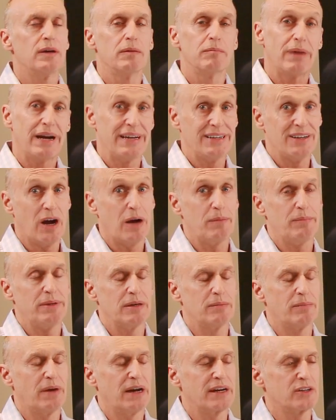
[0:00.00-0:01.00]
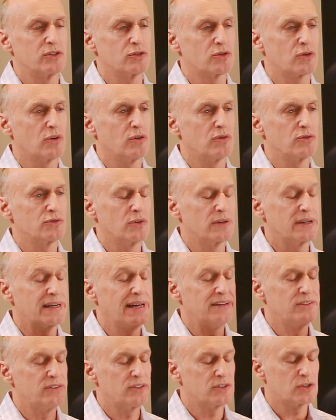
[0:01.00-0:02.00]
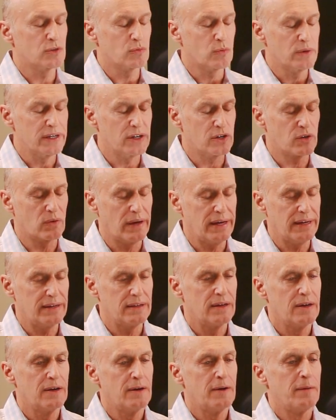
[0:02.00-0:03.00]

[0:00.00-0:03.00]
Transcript: might not be in my control. So again, just to reiterate,